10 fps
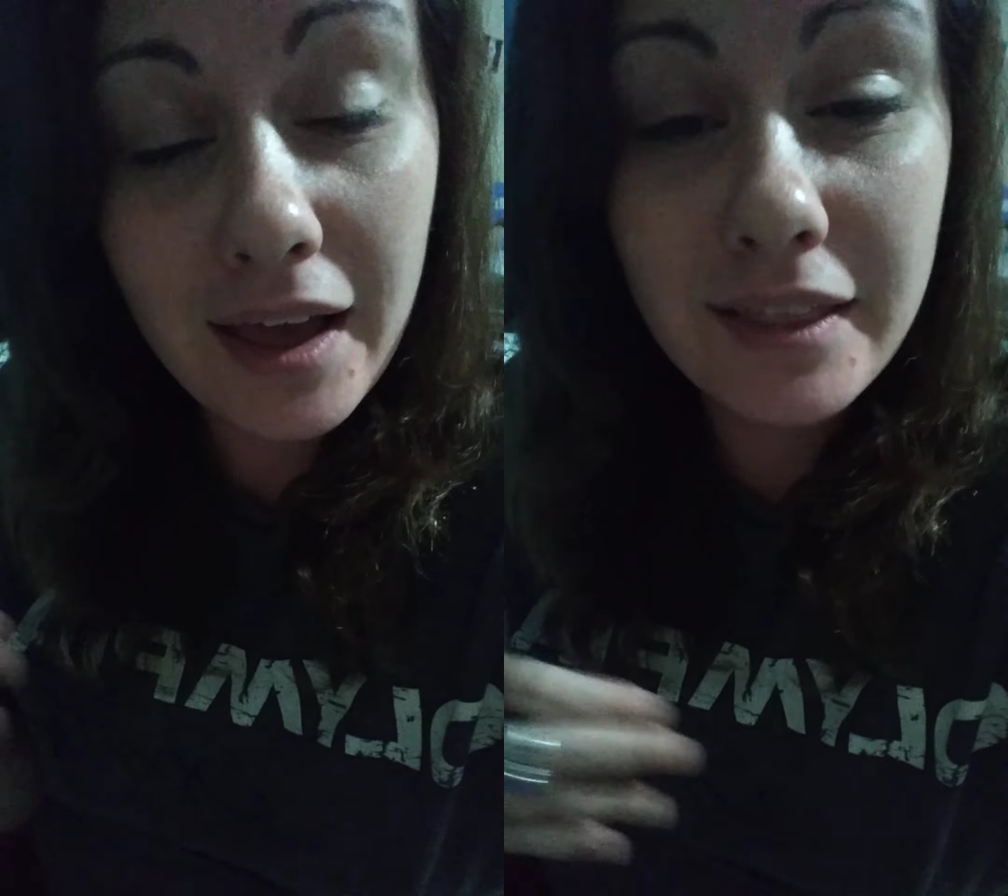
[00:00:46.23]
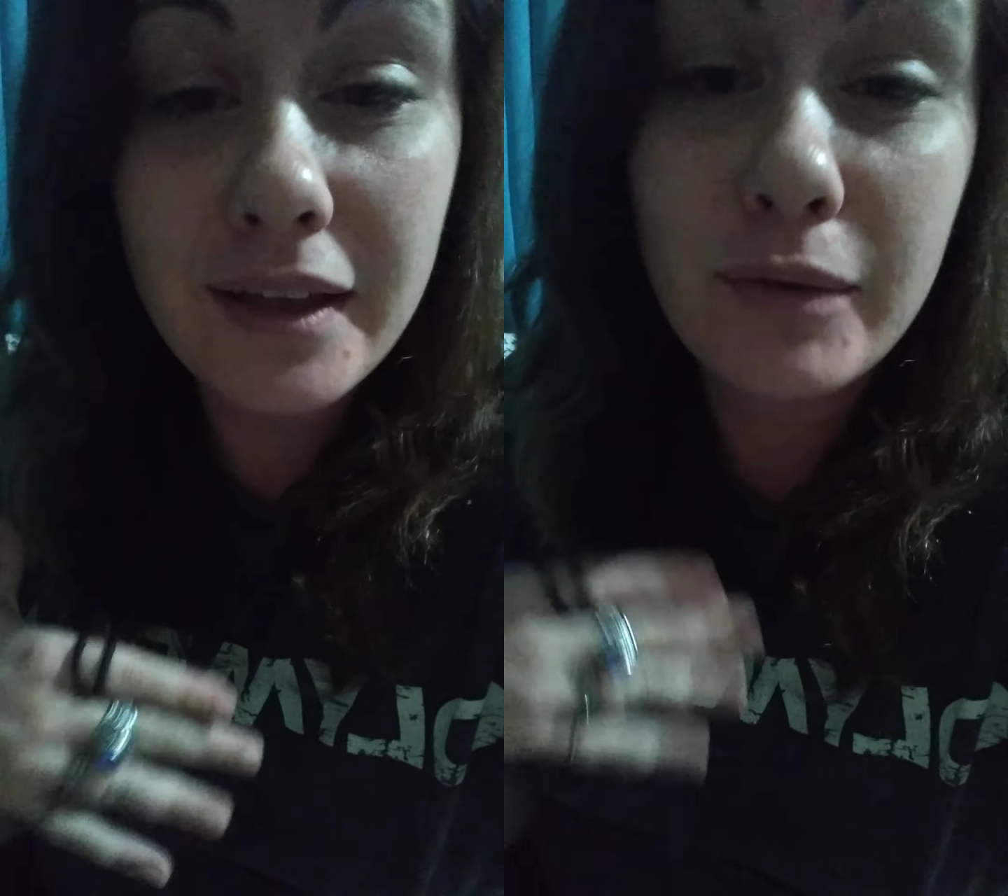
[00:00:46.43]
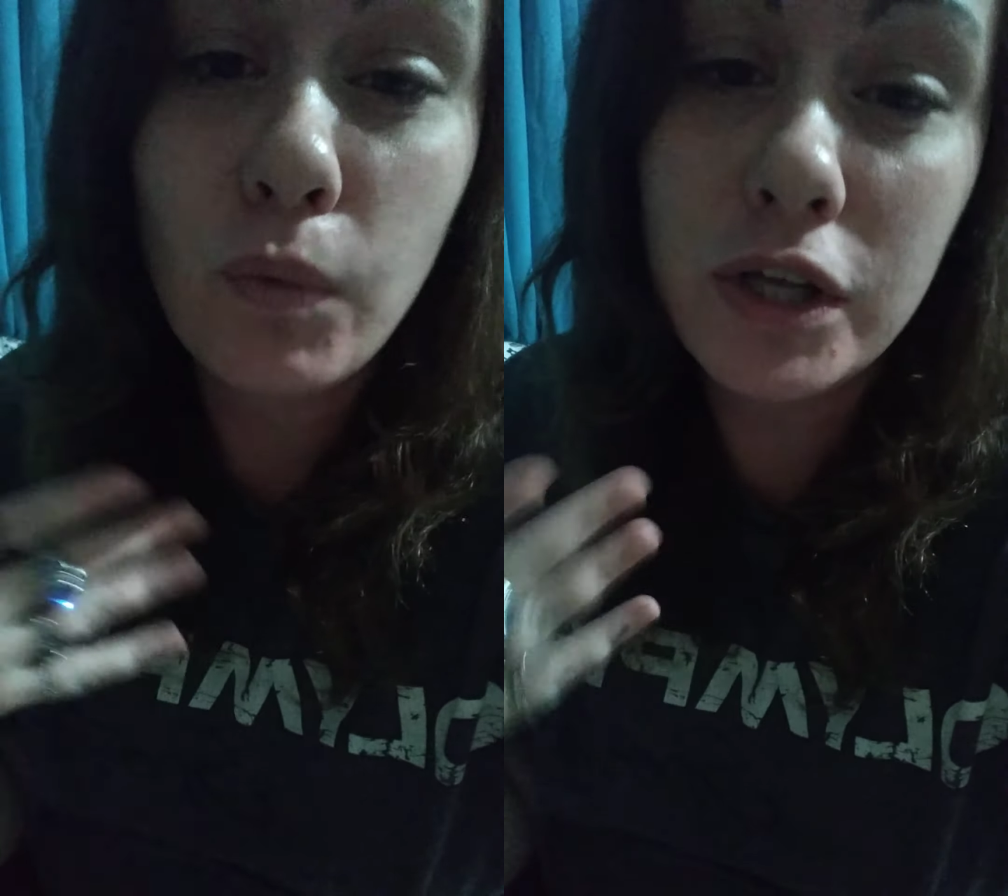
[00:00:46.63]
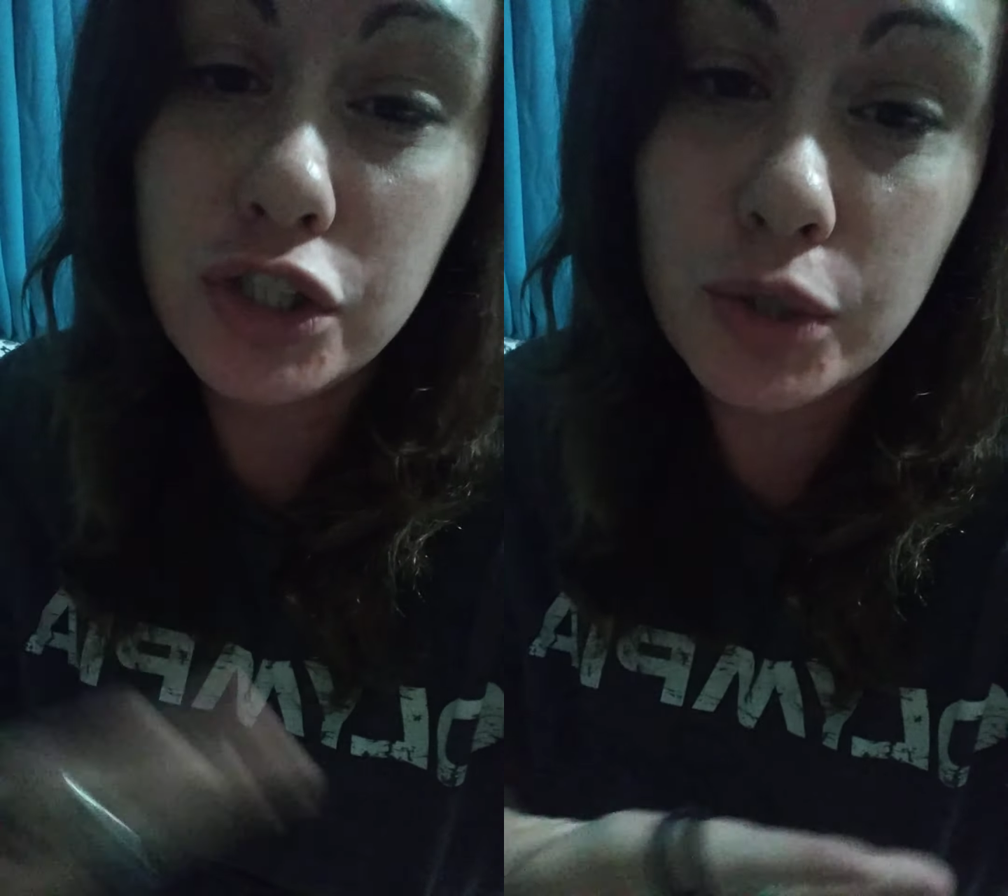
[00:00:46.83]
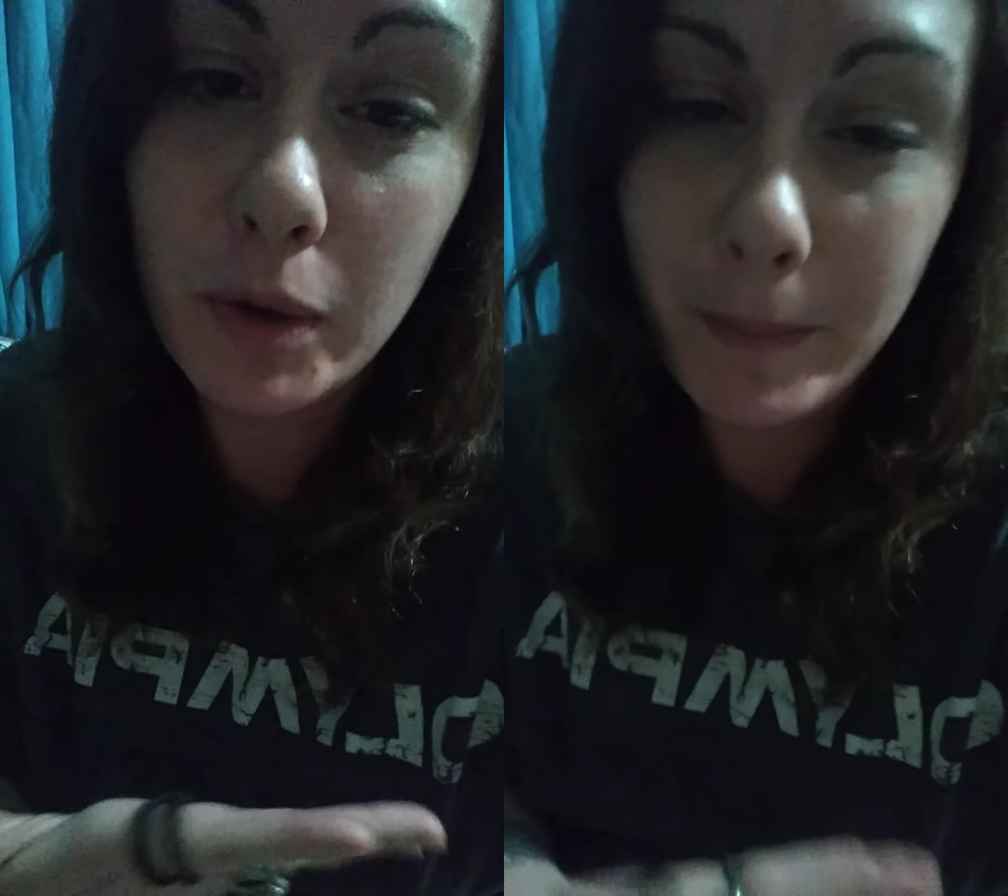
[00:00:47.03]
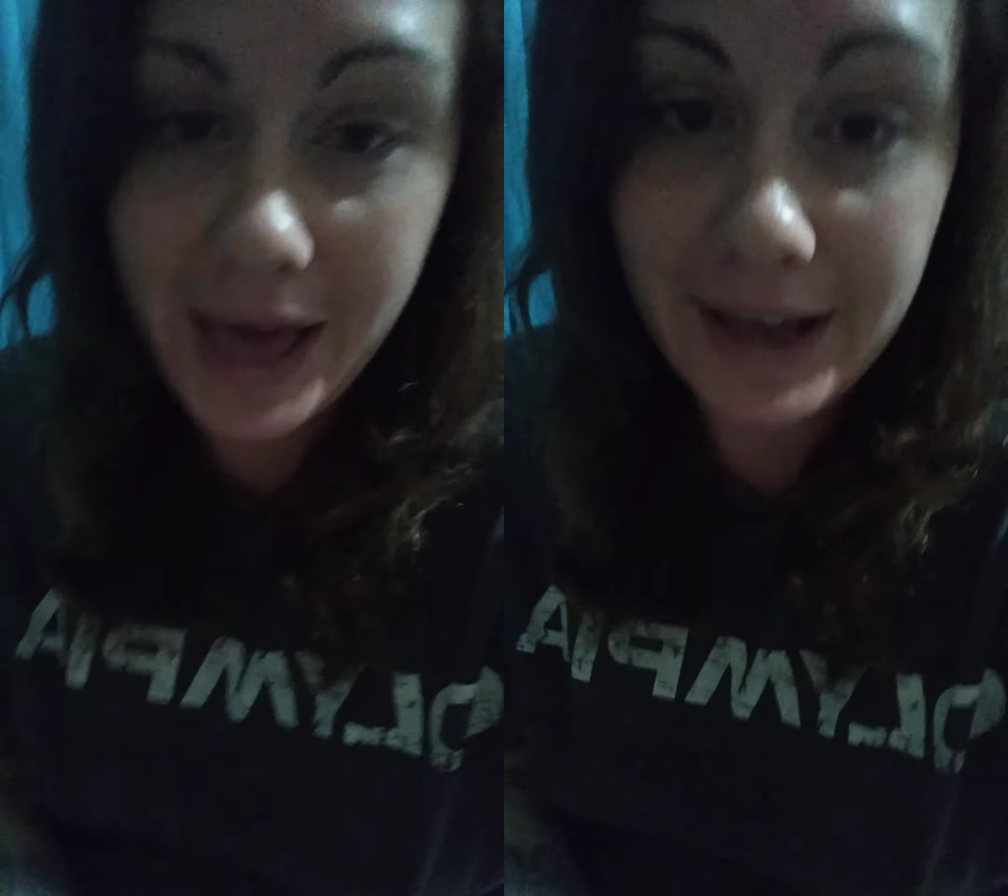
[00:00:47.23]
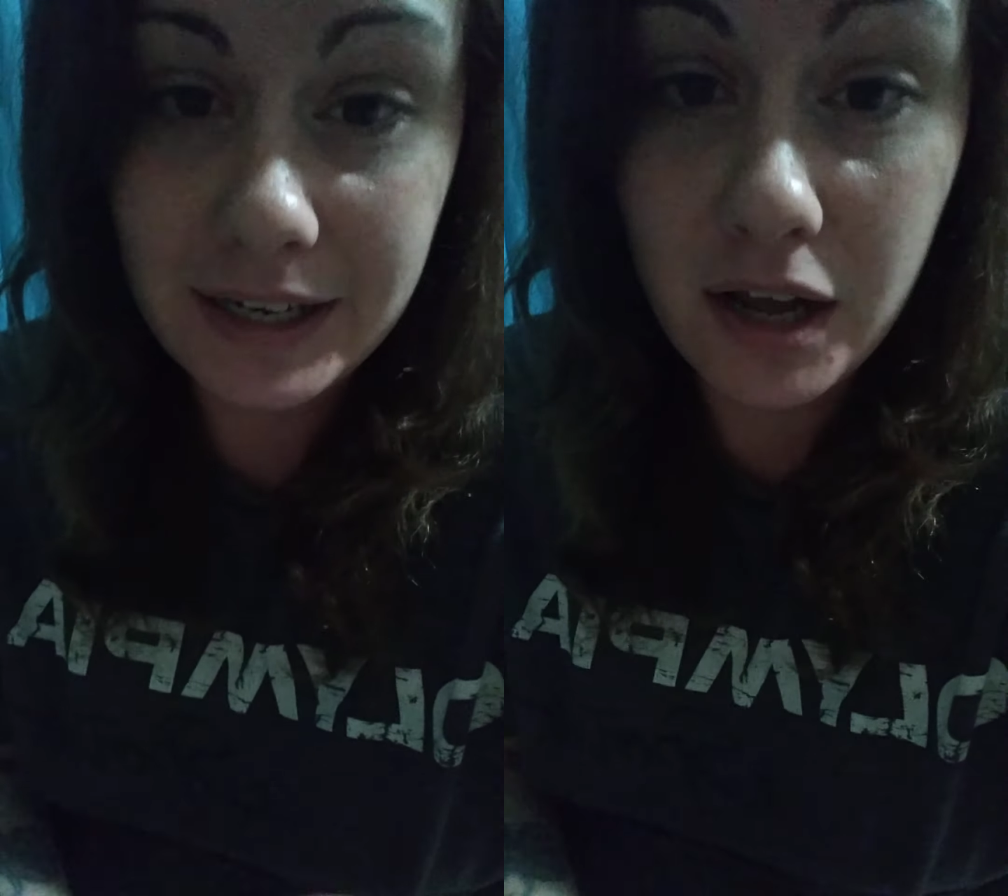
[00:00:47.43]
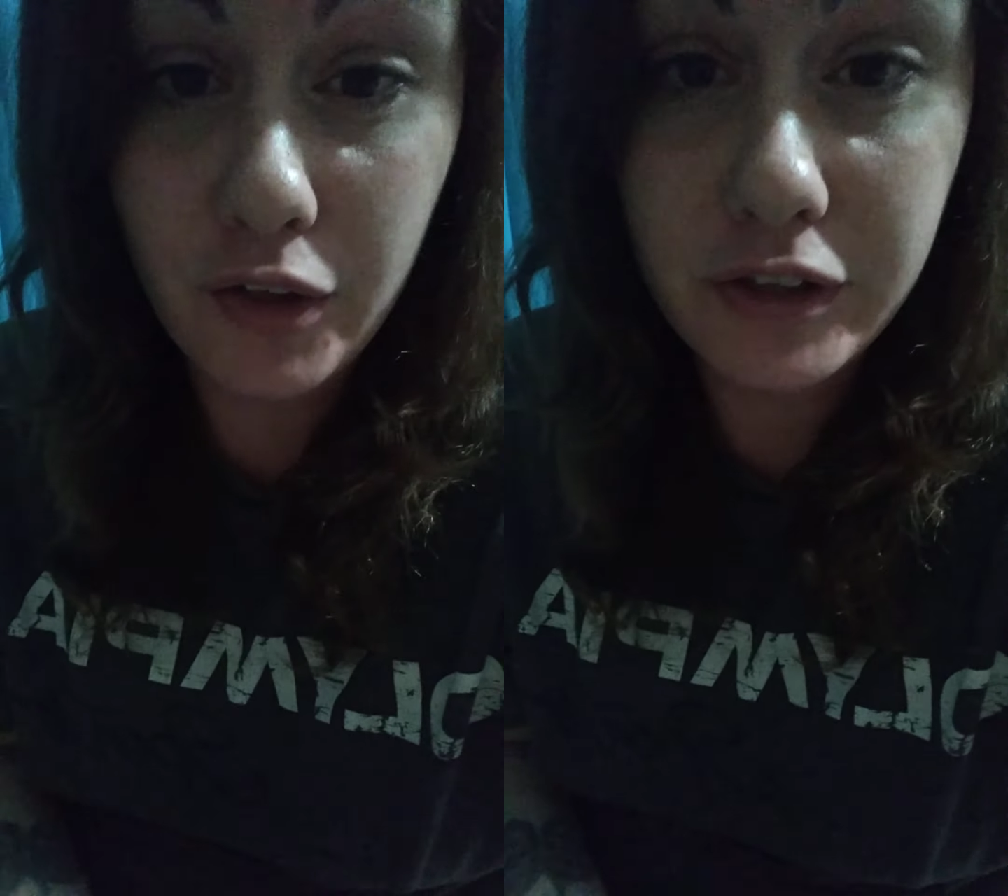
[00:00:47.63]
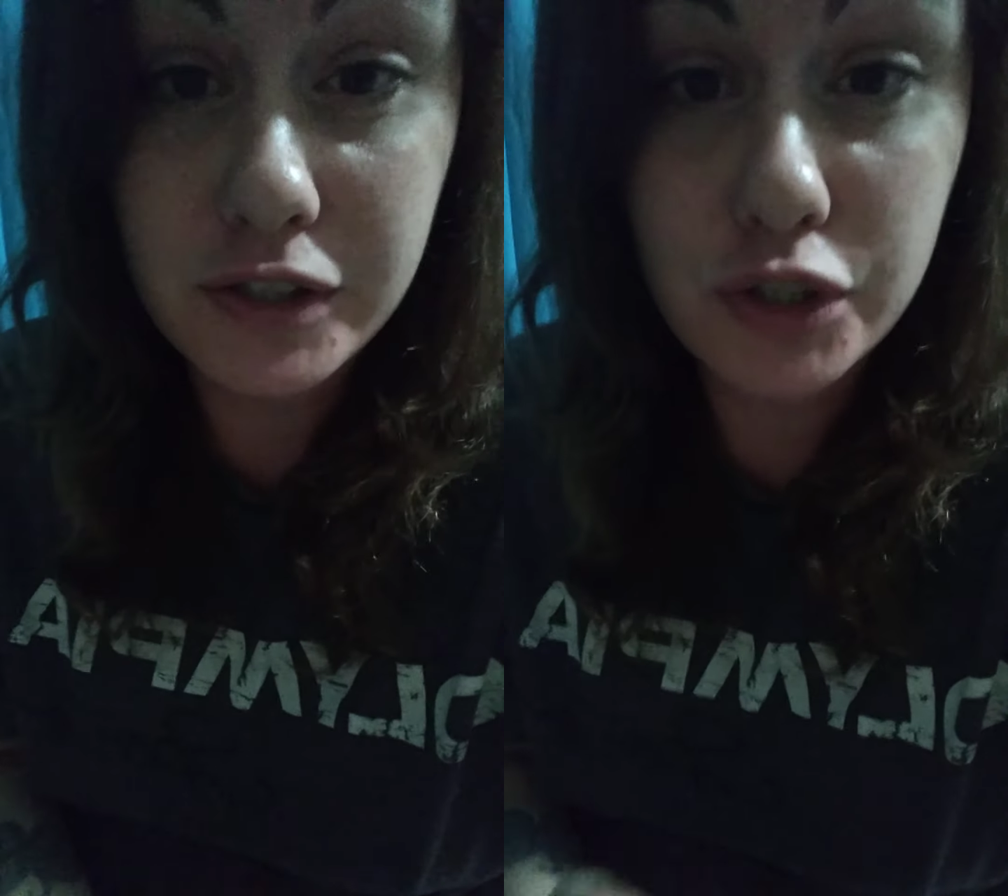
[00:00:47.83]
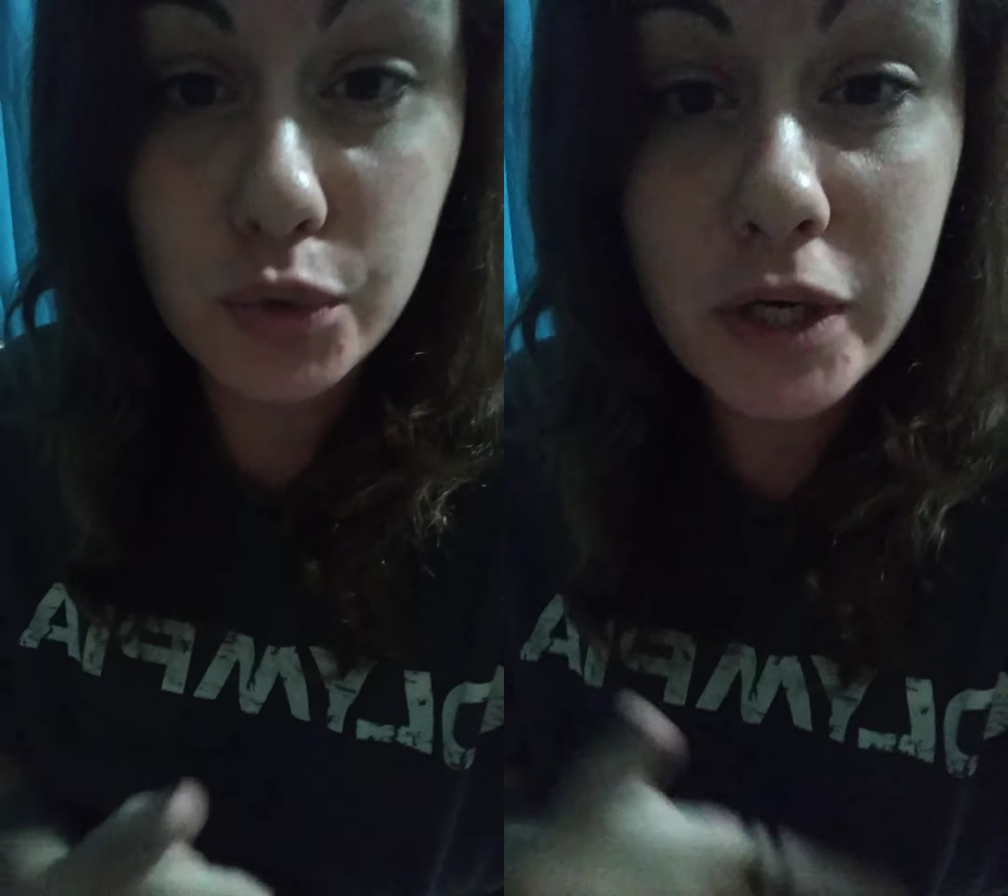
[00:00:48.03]
And then once you're back in a healthy
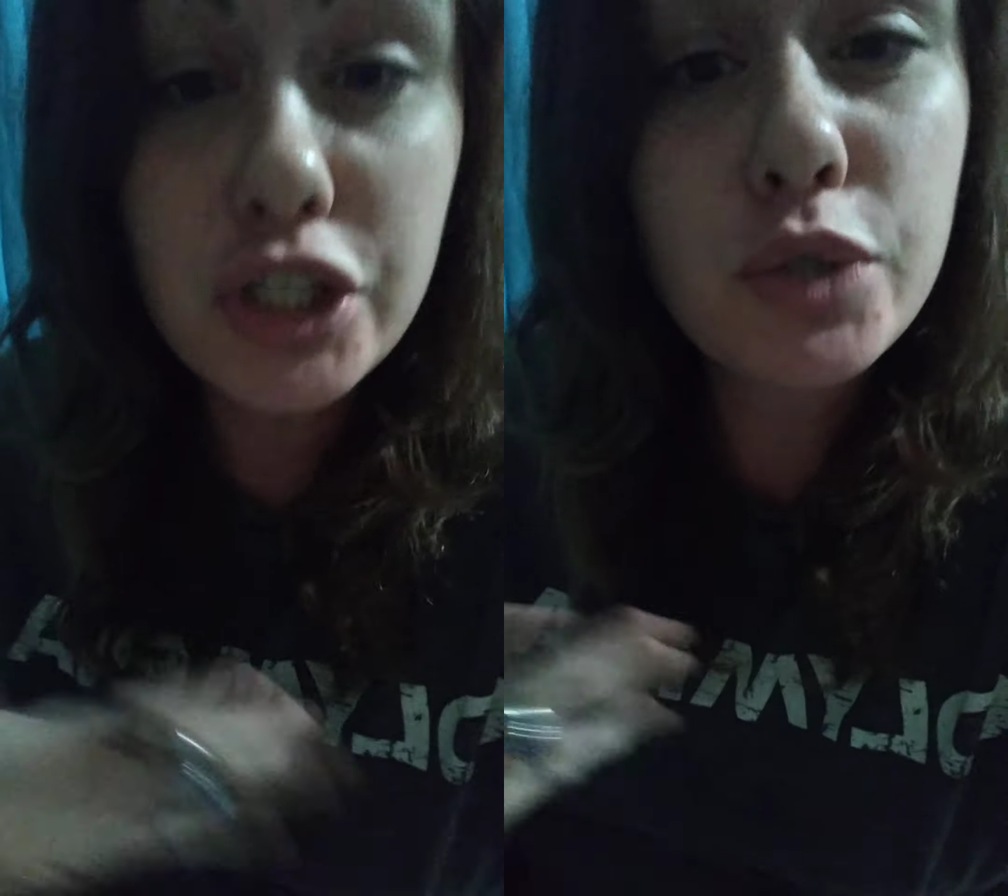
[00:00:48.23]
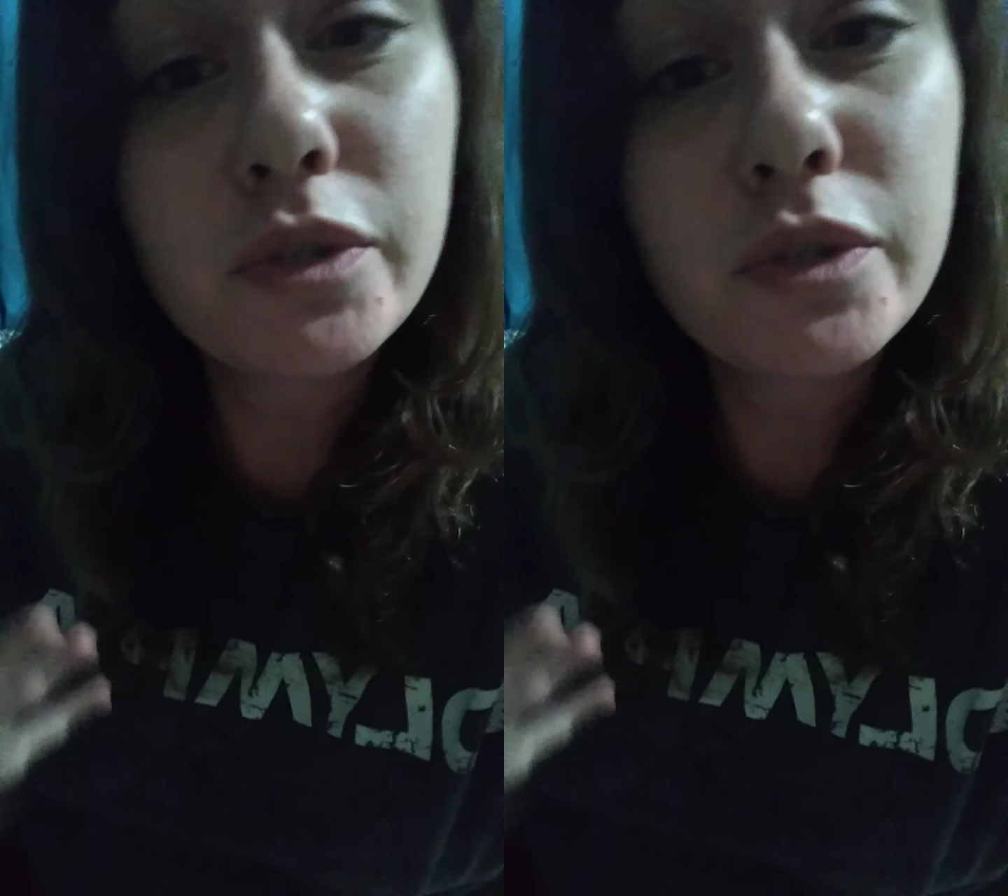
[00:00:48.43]
situation,